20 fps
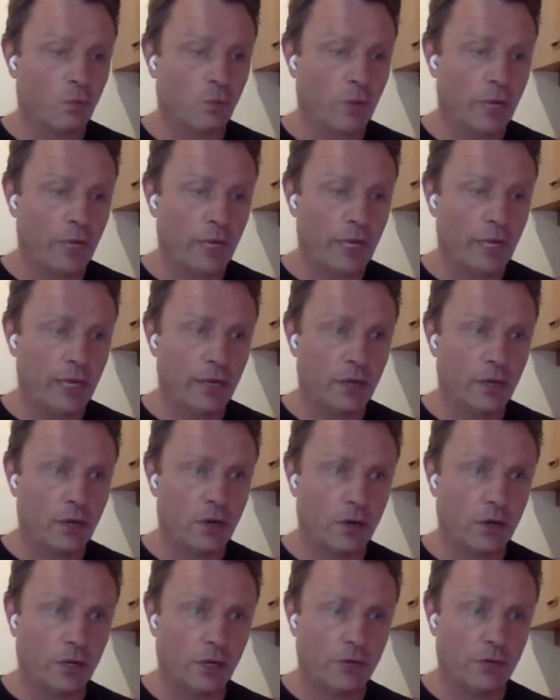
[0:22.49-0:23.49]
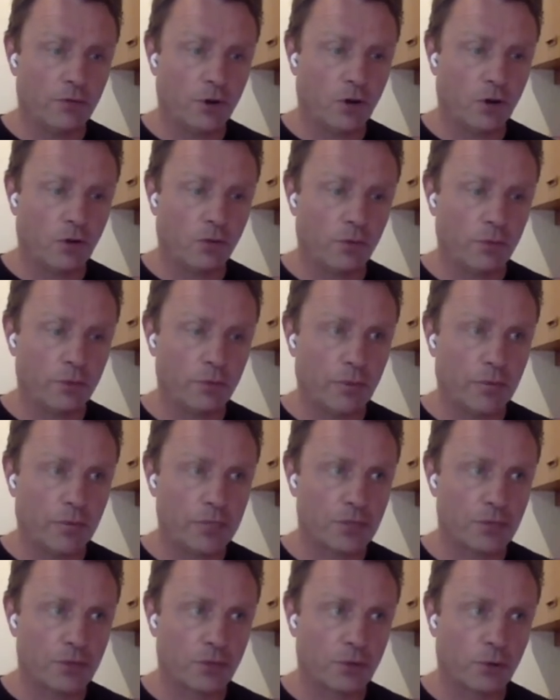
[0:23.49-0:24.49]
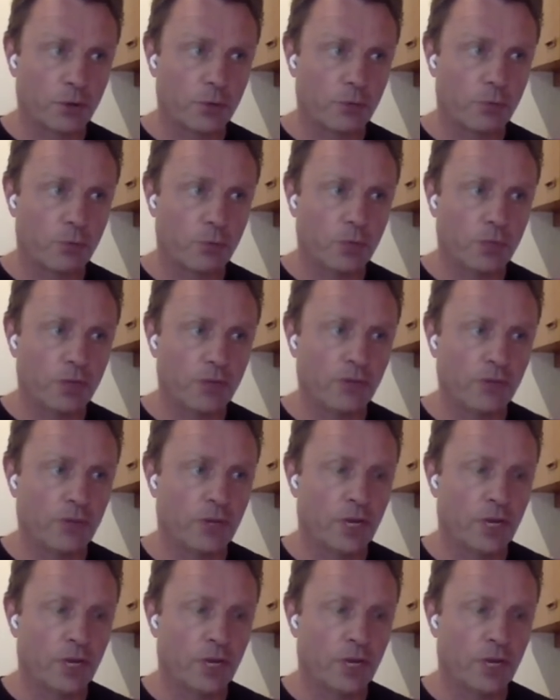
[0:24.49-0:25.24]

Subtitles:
we got involved with Buxton Group with